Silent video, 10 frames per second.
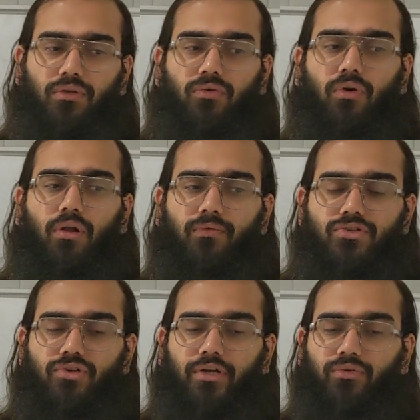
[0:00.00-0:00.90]
you
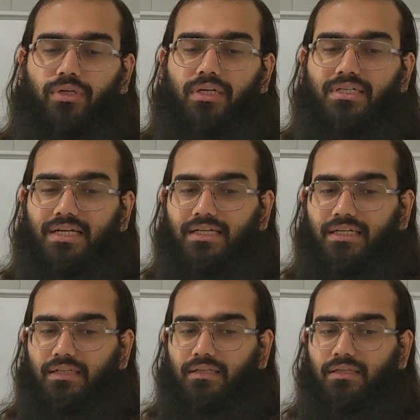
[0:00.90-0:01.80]
always try to
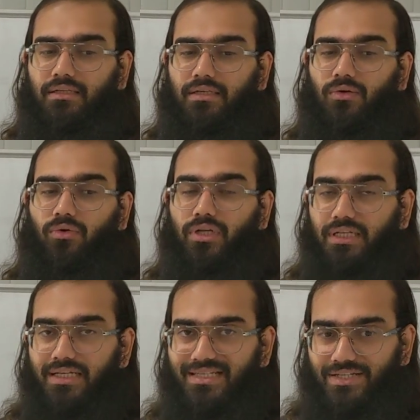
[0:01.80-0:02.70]
understand the
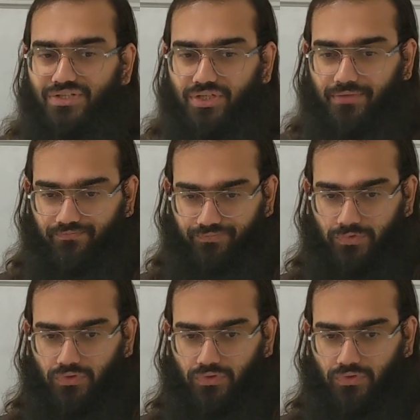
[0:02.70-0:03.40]
organization.